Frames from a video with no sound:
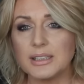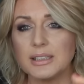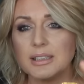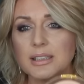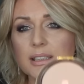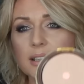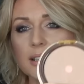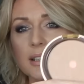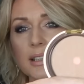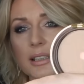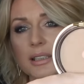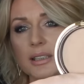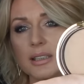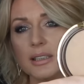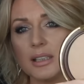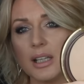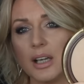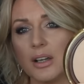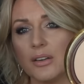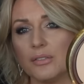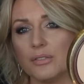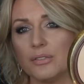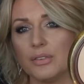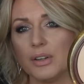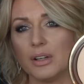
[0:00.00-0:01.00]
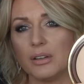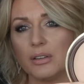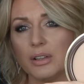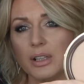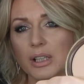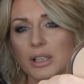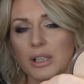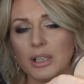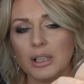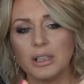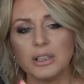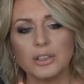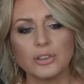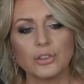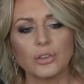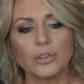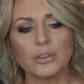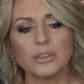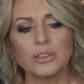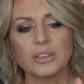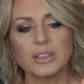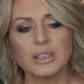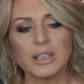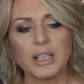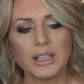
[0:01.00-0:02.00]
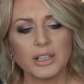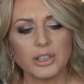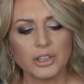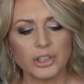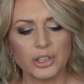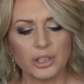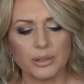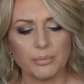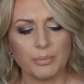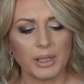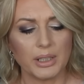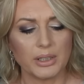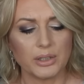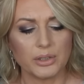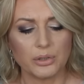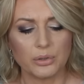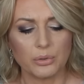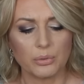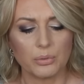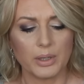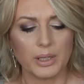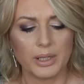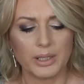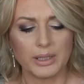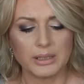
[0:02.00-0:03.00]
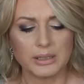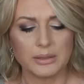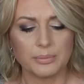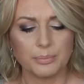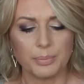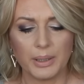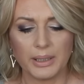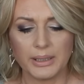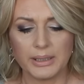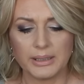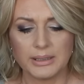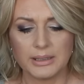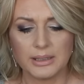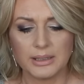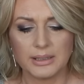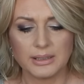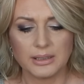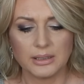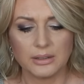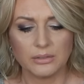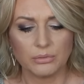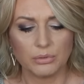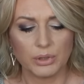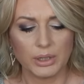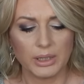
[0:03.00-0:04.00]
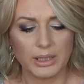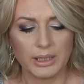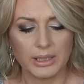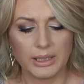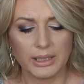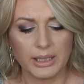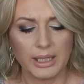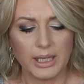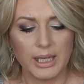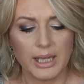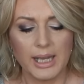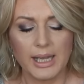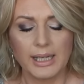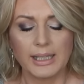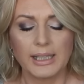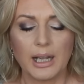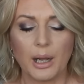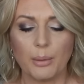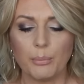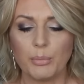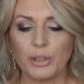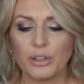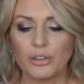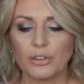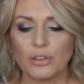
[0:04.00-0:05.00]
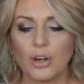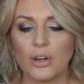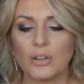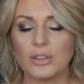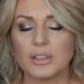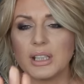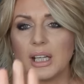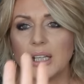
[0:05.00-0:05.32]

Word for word: This is very, it's got slight shimmer to it, but it doesn't really come across,